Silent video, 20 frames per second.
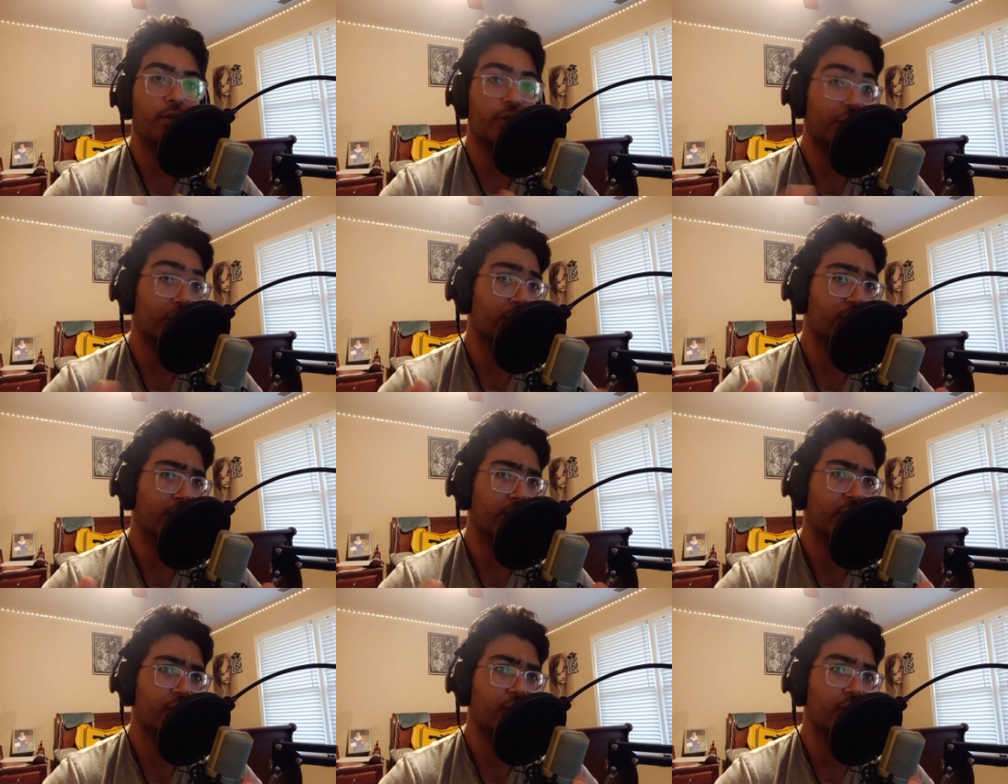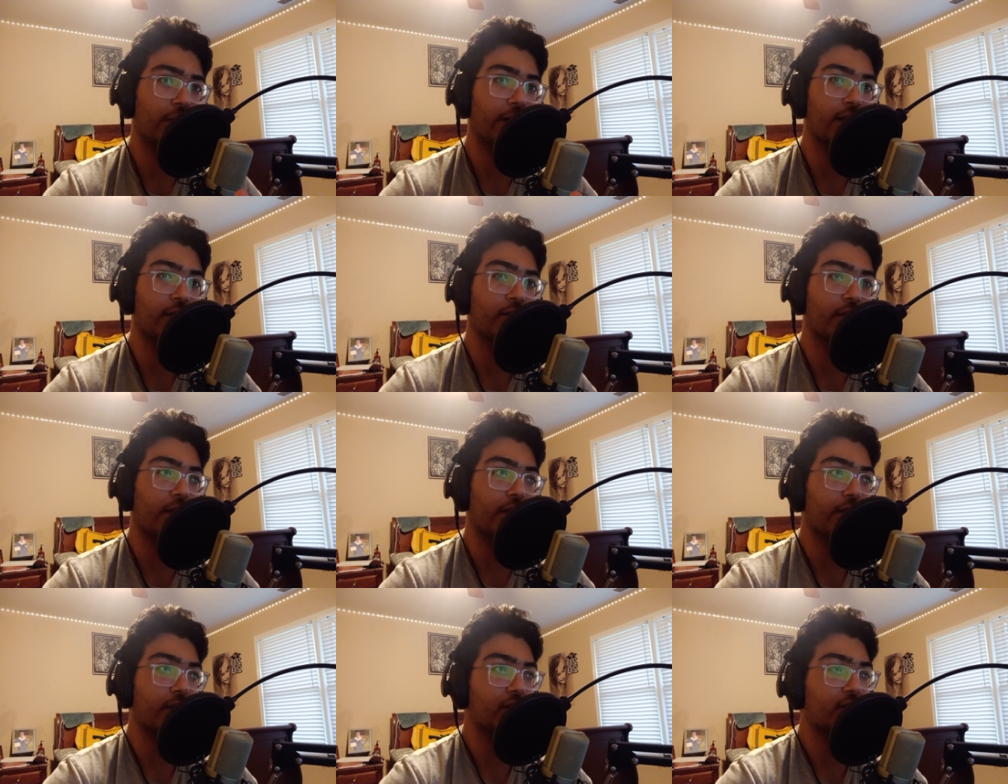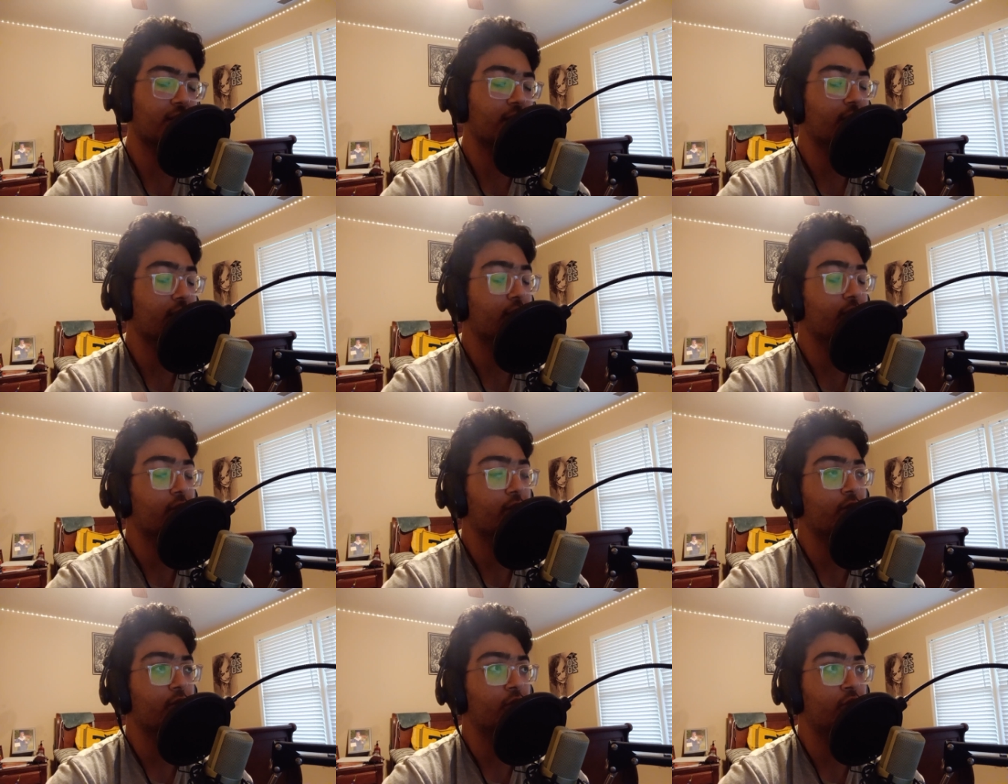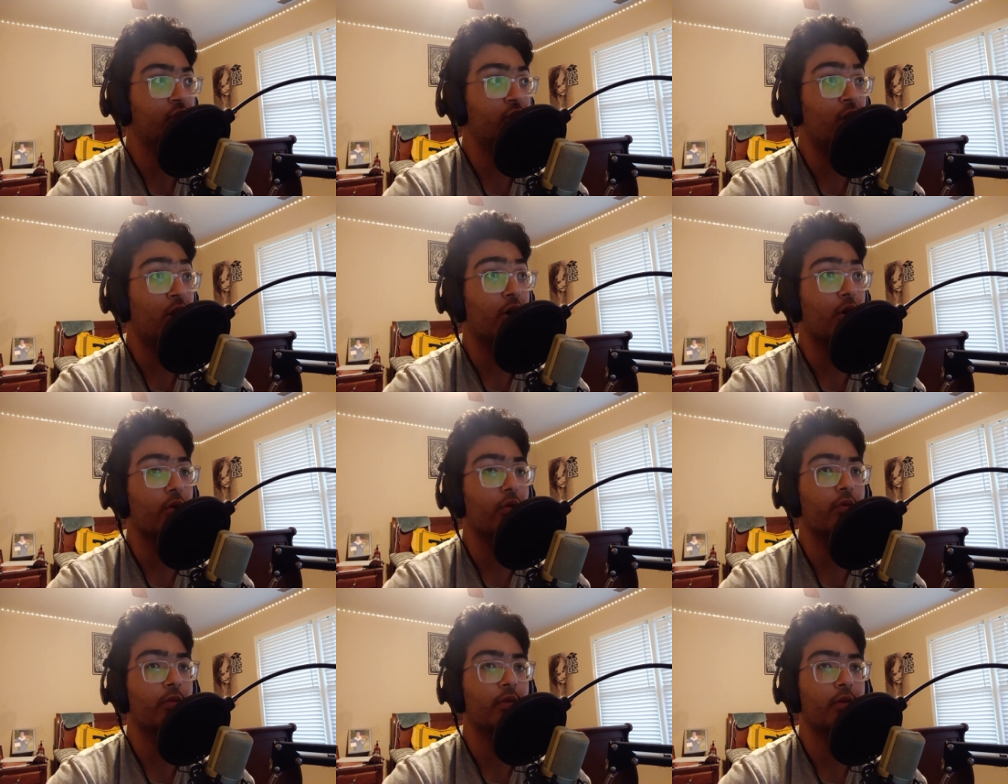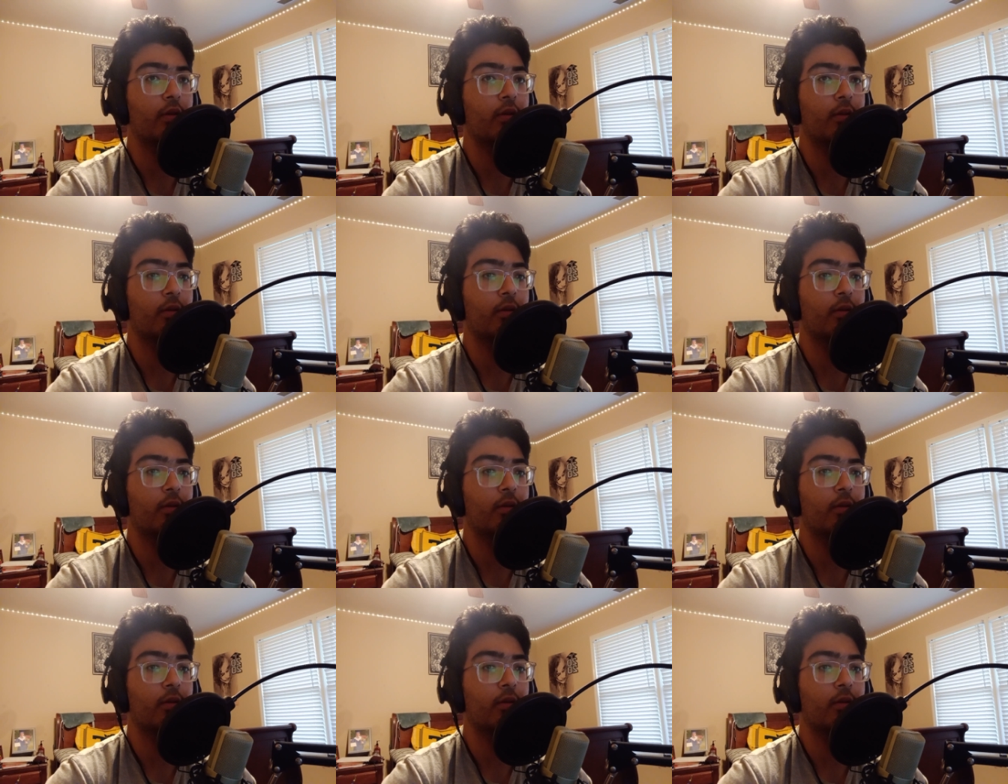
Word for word: Theoretically, at least. So,